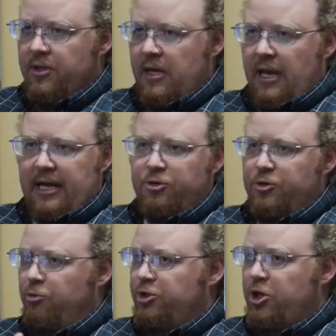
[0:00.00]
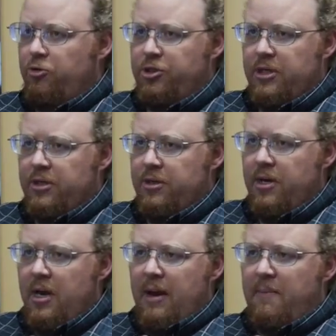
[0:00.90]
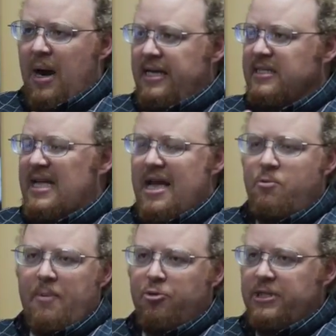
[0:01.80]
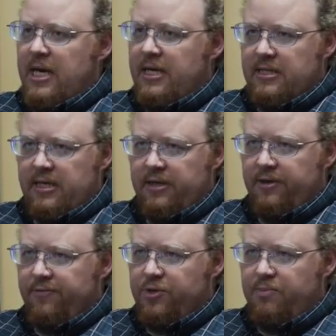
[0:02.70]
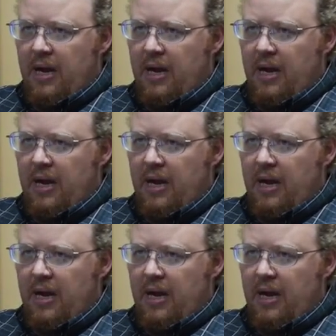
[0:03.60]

The electors were chosen by state representatives,